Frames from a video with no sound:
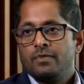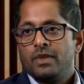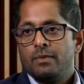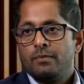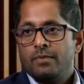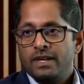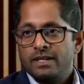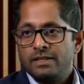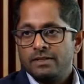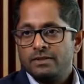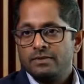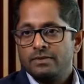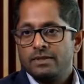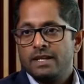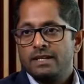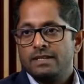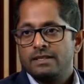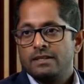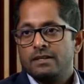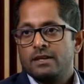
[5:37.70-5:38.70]
the best 2
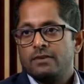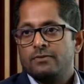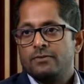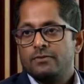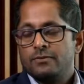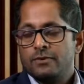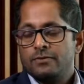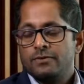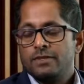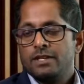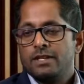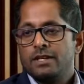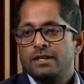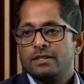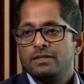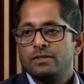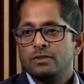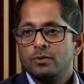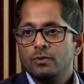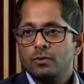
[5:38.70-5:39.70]
days a year for 50
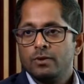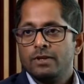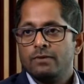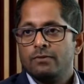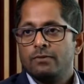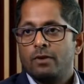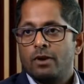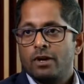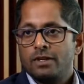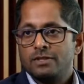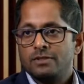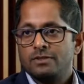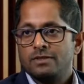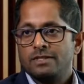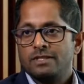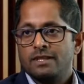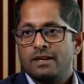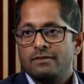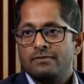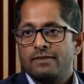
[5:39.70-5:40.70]
years, you would have cost
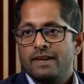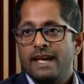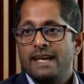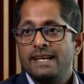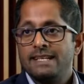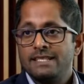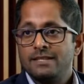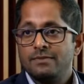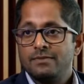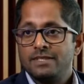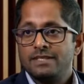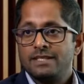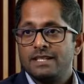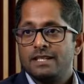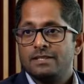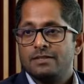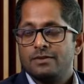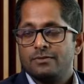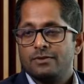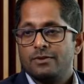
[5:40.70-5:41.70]
yourself
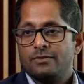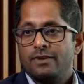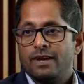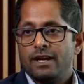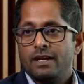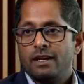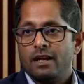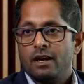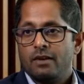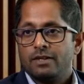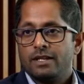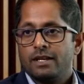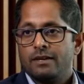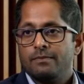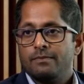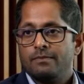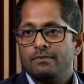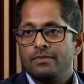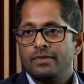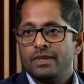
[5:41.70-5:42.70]
80% of your final
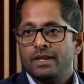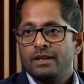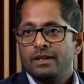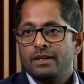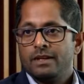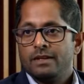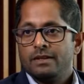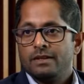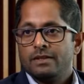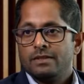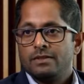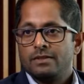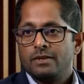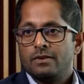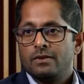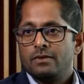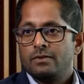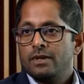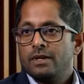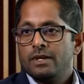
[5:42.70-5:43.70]
outcome.
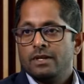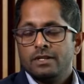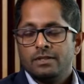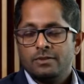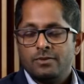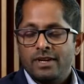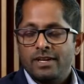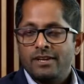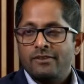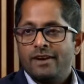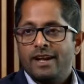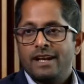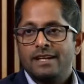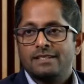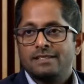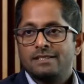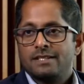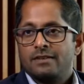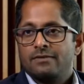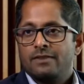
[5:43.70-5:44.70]
So 20 Rand
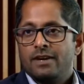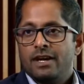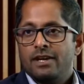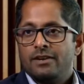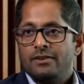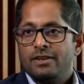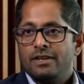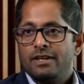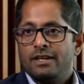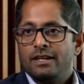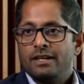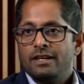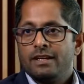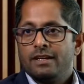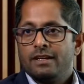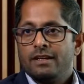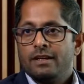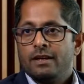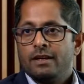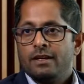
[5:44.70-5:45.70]
instead of 100.
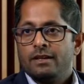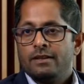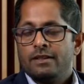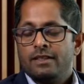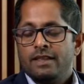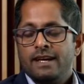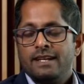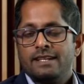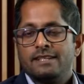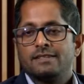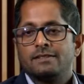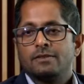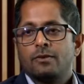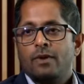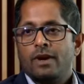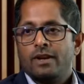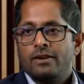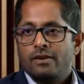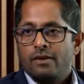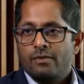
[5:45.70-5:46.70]
That is
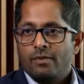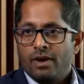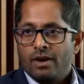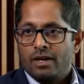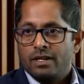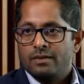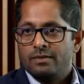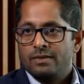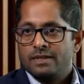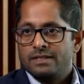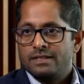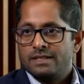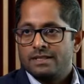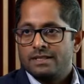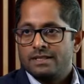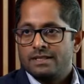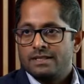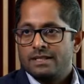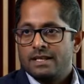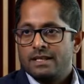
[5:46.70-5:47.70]
quite a remarkable
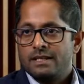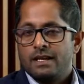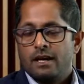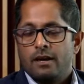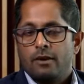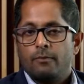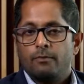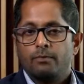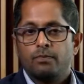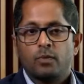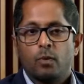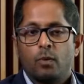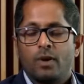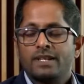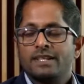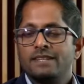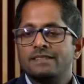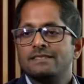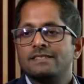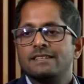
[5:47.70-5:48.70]
statistic. Now,
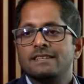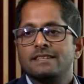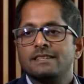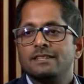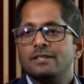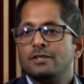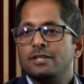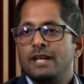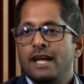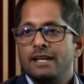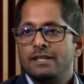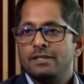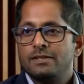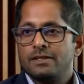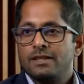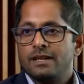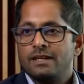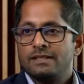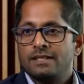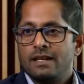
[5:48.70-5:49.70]
one can certainly challenge
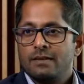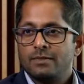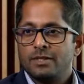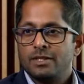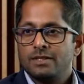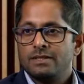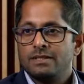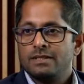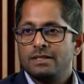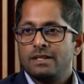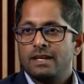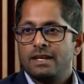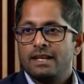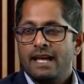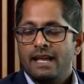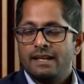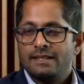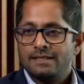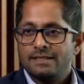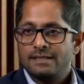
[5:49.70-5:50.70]
the assumptions and the
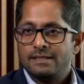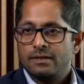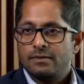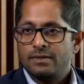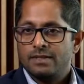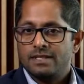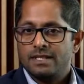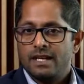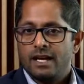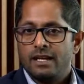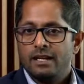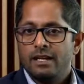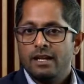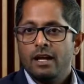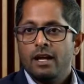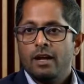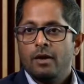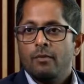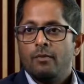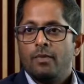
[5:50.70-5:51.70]
analysis that was done,
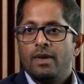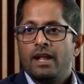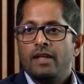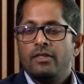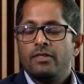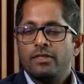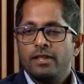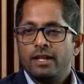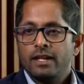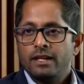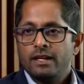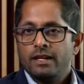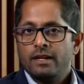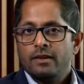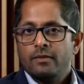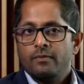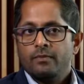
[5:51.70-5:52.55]
but I think